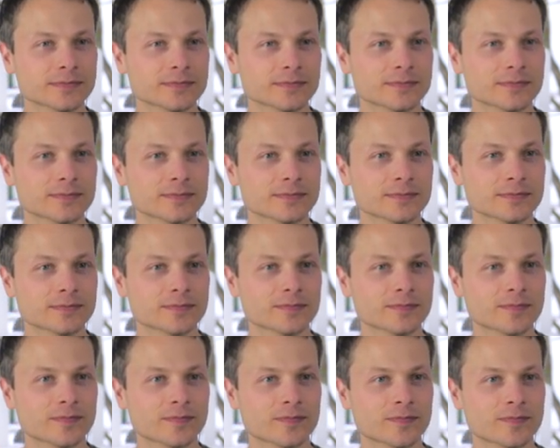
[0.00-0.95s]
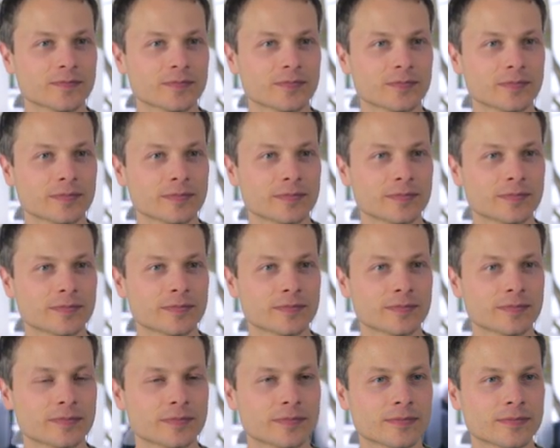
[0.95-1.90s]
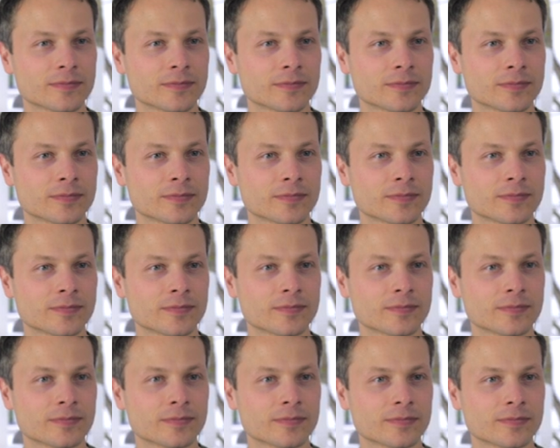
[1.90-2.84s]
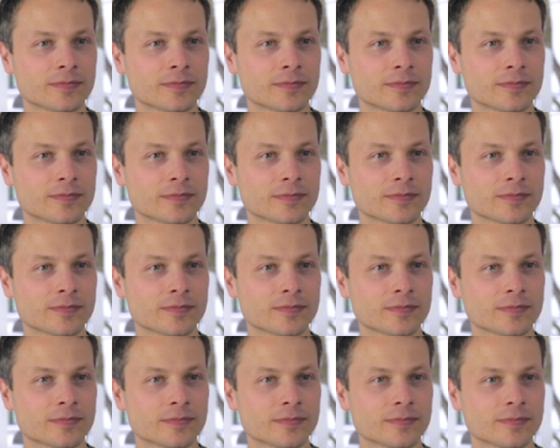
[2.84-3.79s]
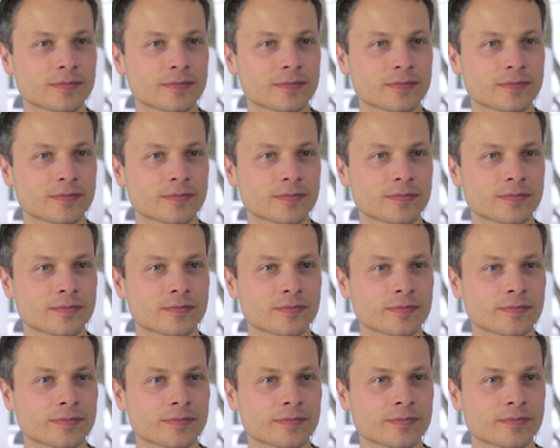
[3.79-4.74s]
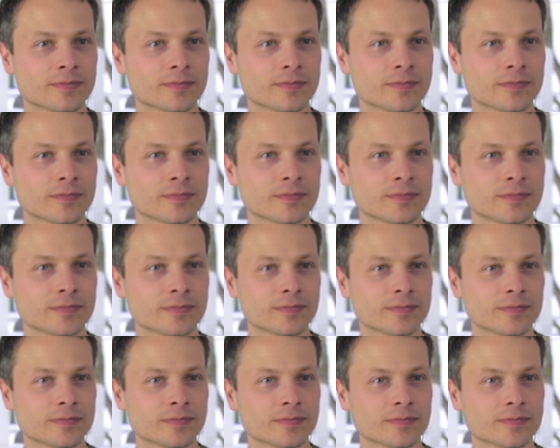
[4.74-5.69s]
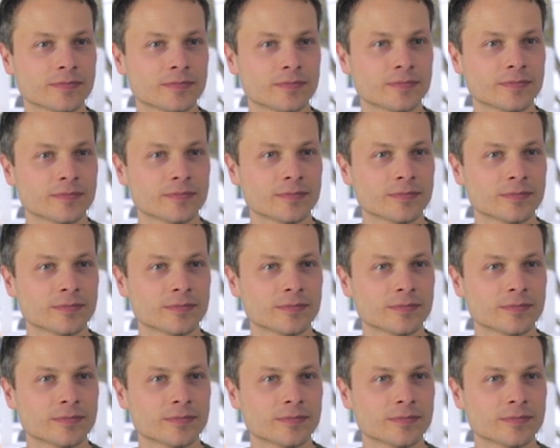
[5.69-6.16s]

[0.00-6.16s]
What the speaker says: The person shown says nothing.